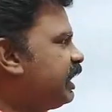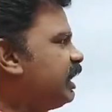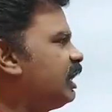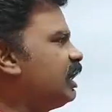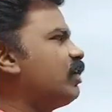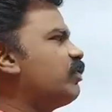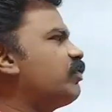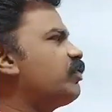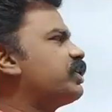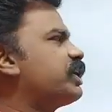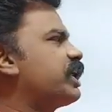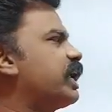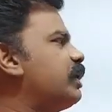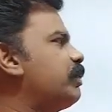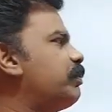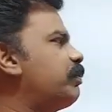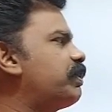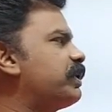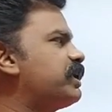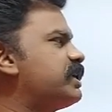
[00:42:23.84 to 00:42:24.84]
of 10
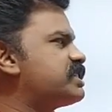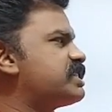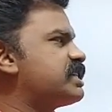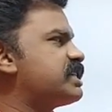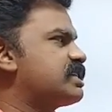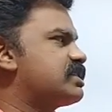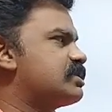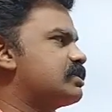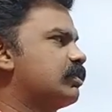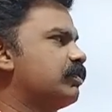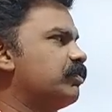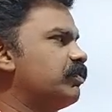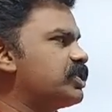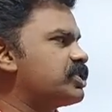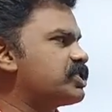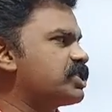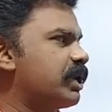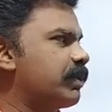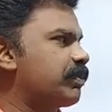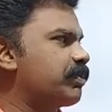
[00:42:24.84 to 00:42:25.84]
princes, which
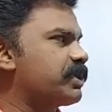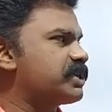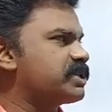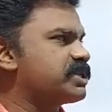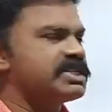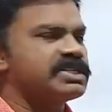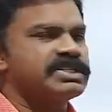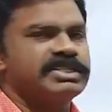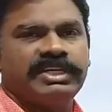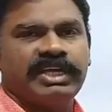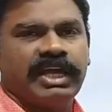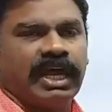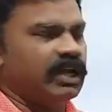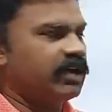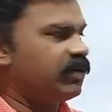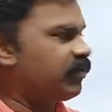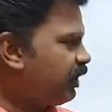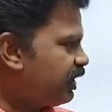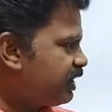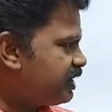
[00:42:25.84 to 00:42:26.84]
represents the
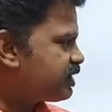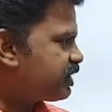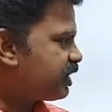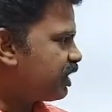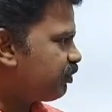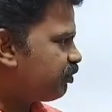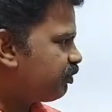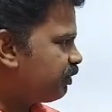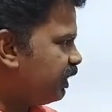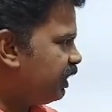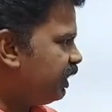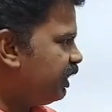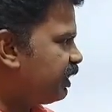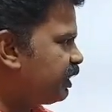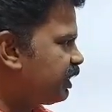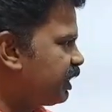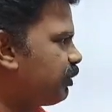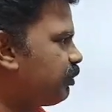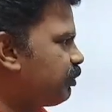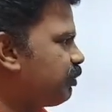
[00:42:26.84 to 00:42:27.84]
adventure of the
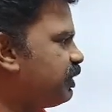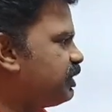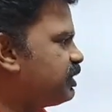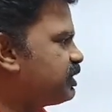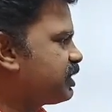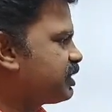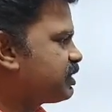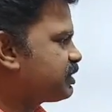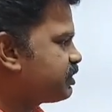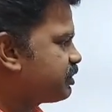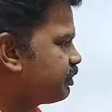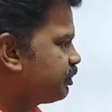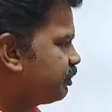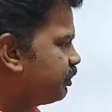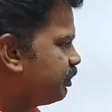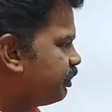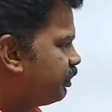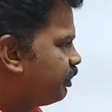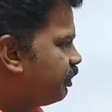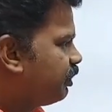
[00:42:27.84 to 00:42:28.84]
10 princes.
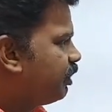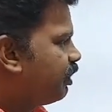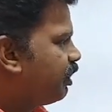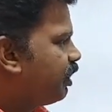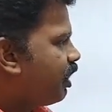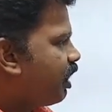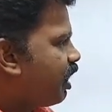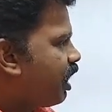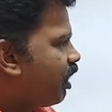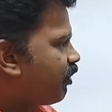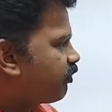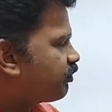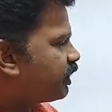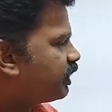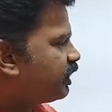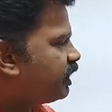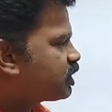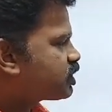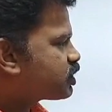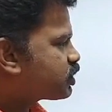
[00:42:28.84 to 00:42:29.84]
After
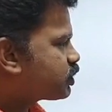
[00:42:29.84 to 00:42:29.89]
this,